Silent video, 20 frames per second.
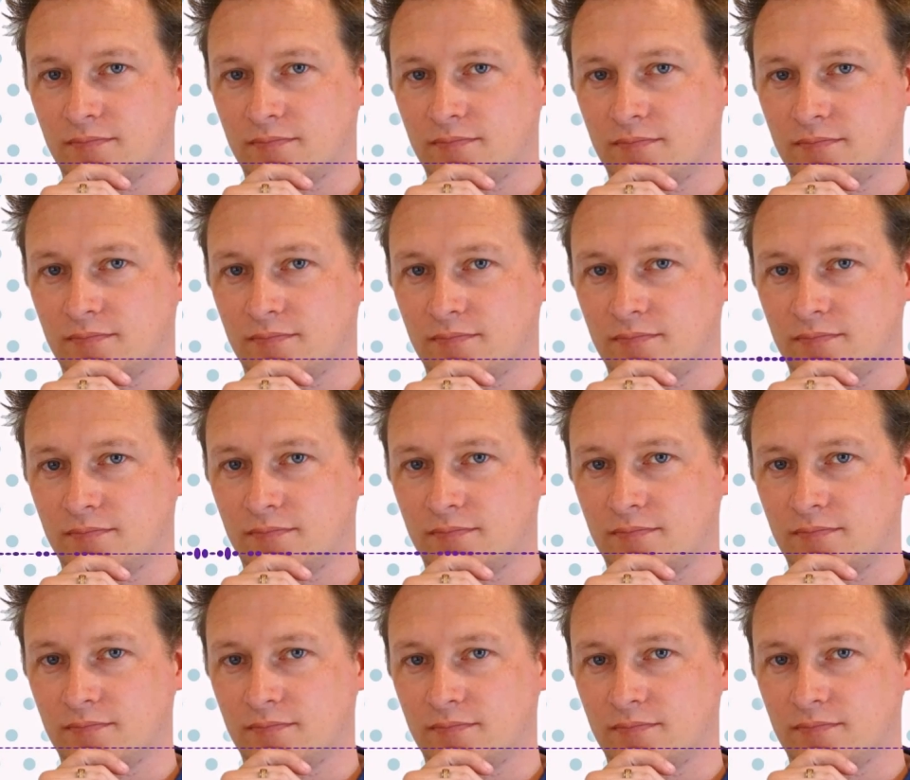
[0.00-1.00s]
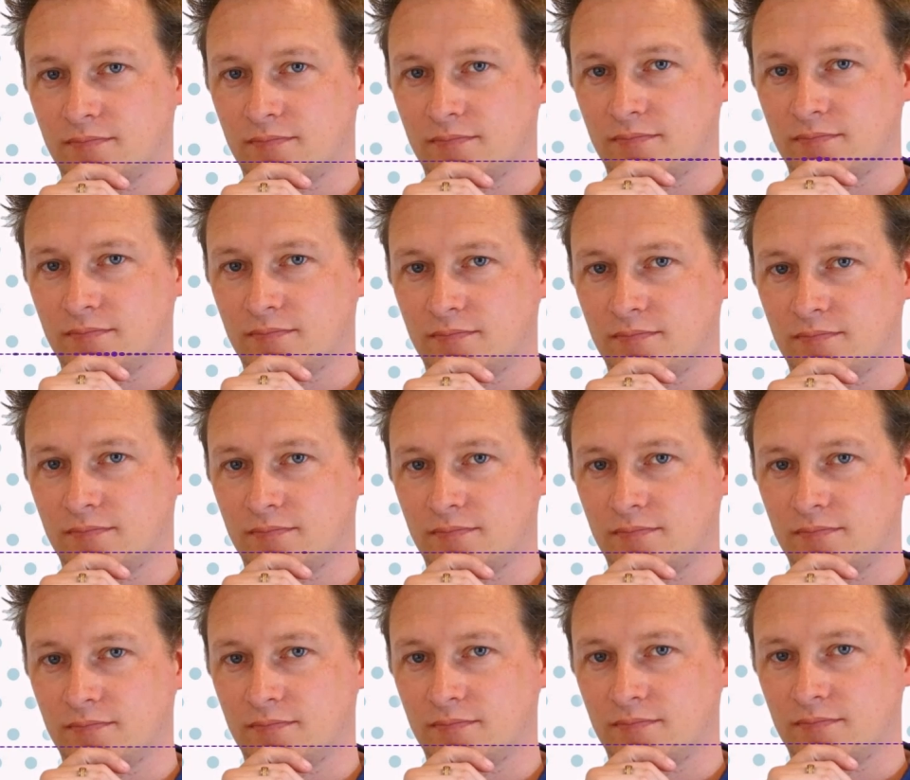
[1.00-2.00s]
was a strange
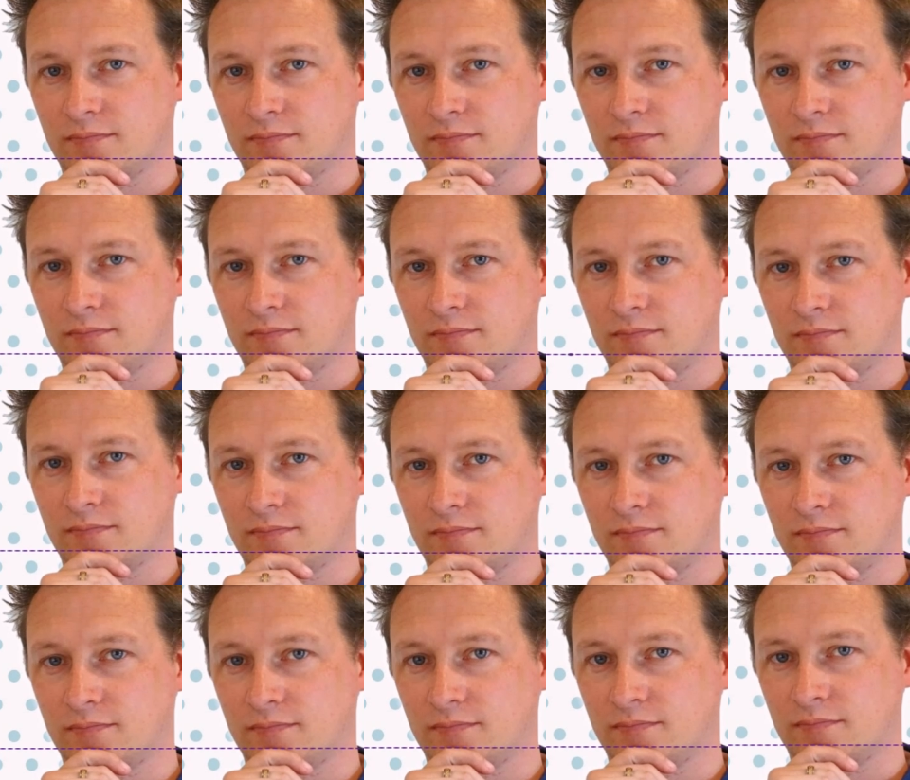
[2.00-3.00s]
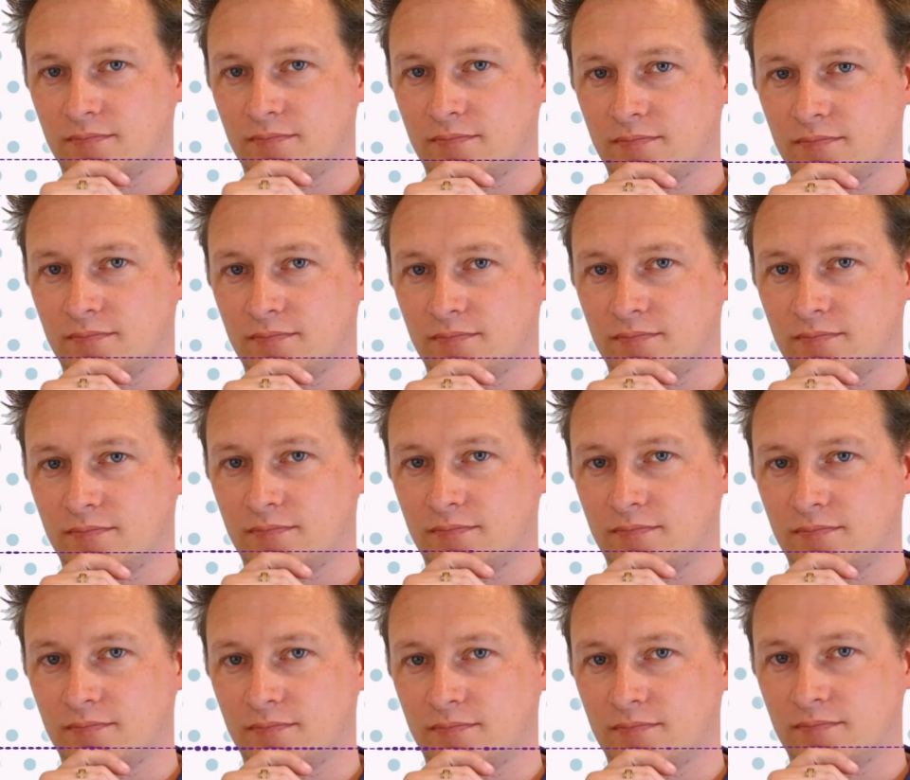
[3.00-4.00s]
new world, was a
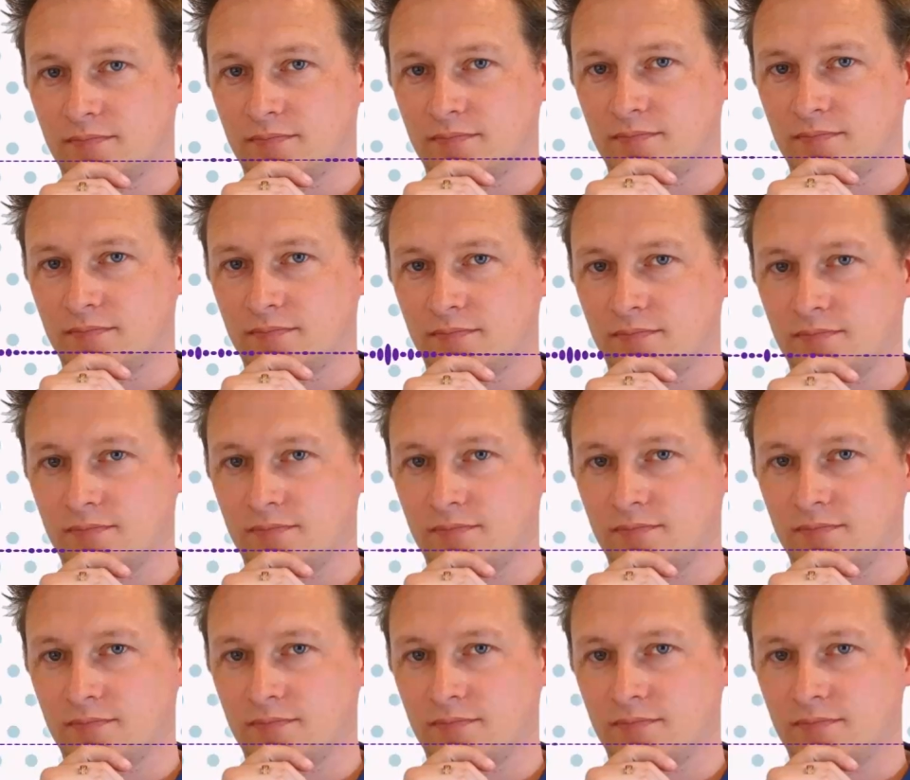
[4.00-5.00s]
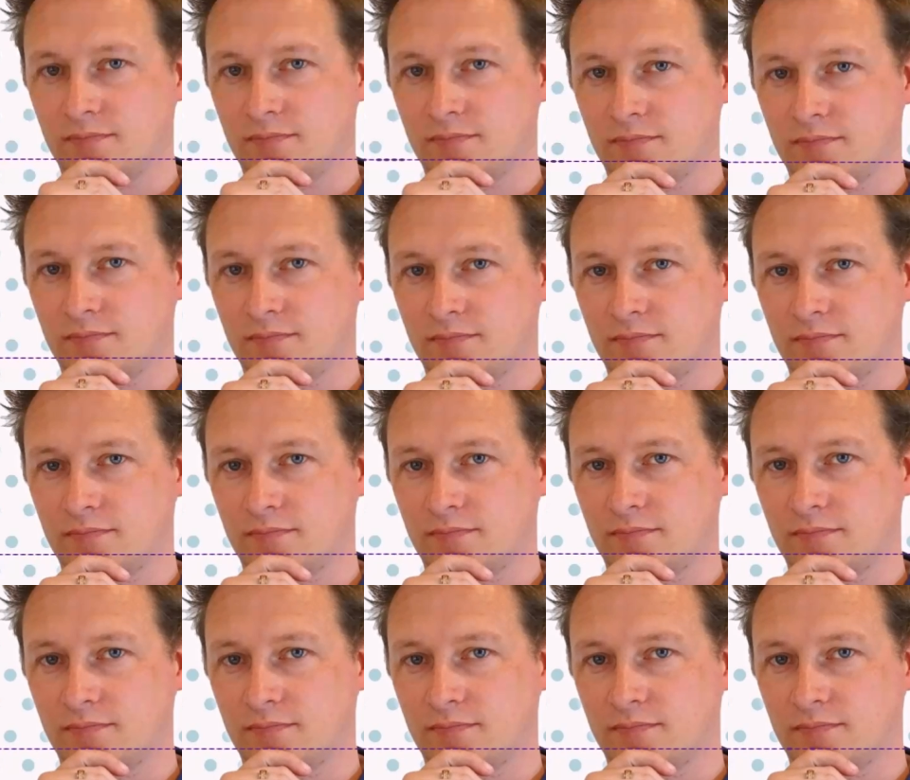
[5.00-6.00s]
strange land that
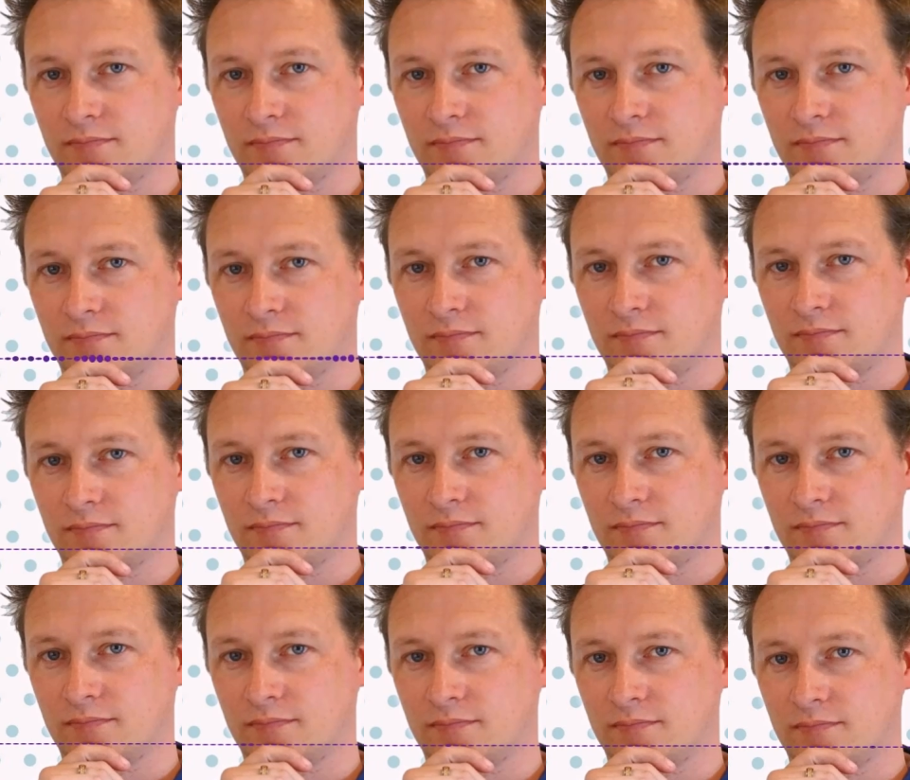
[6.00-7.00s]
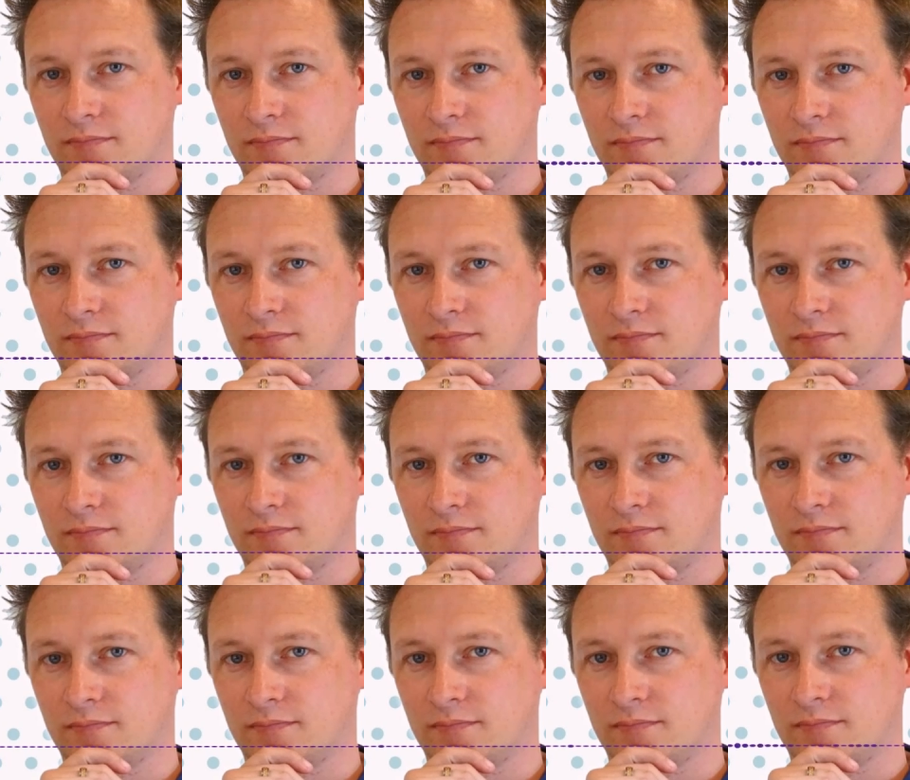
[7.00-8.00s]
they had visited
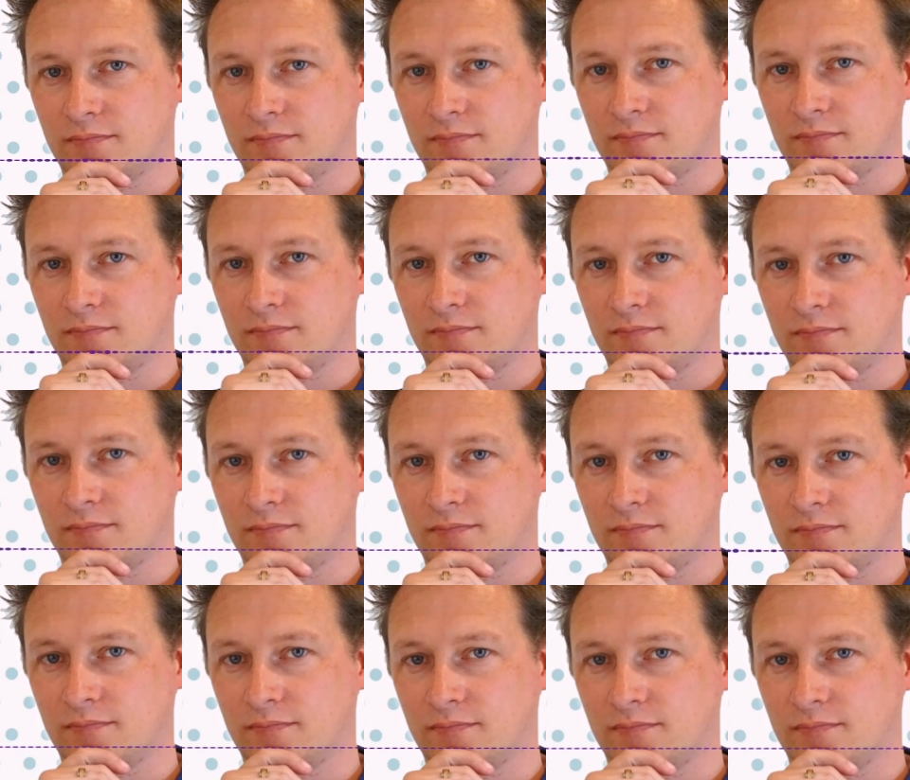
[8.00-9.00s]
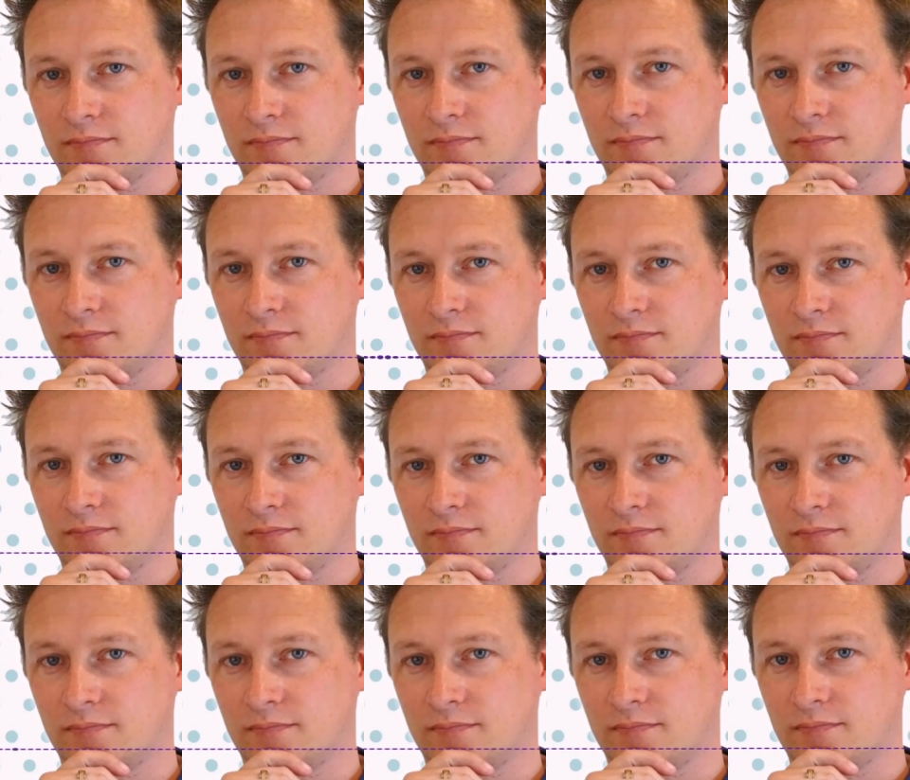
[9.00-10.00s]
before on previous times, crawling
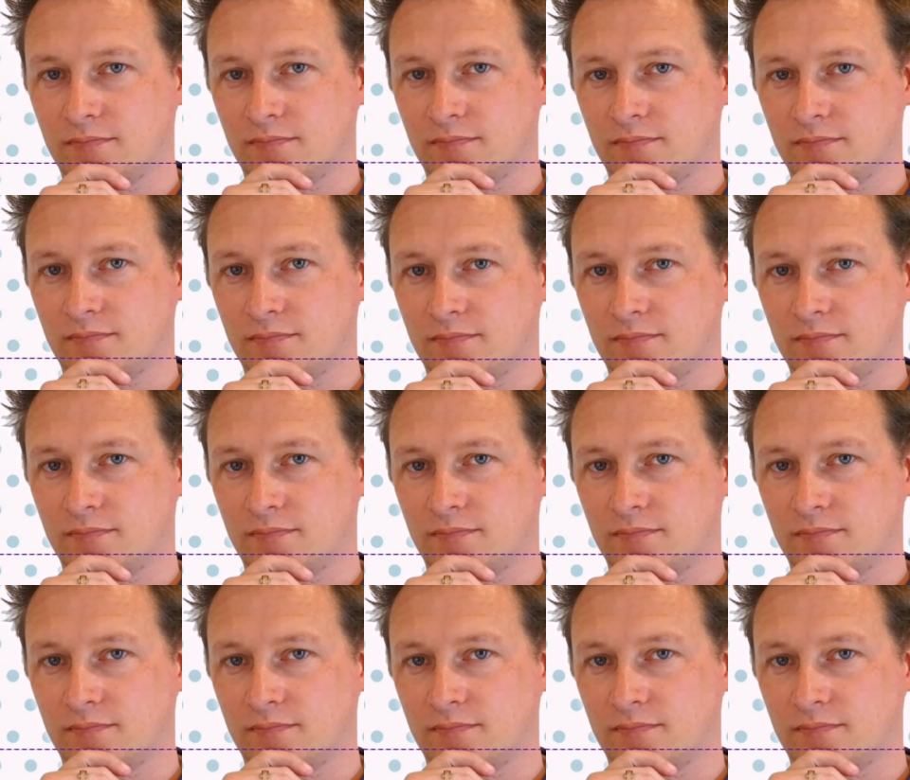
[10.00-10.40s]
into the hole.